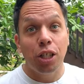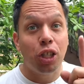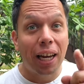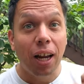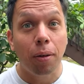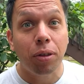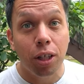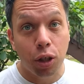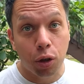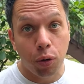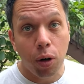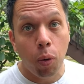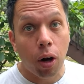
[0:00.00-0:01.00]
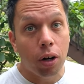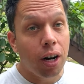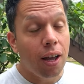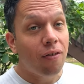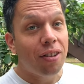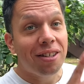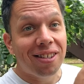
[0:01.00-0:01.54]
check out these three water
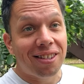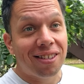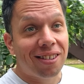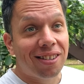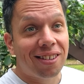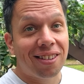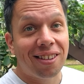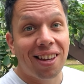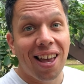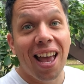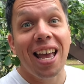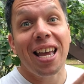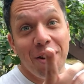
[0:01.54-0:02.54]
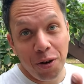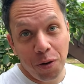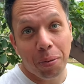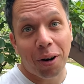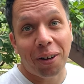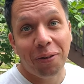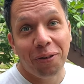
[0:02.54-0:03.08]
havens in New
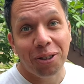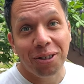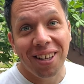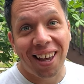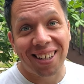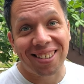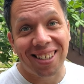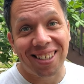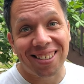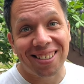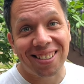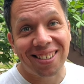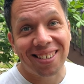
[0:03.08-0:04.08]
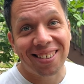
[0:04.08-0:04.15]
Braunfels, Texas.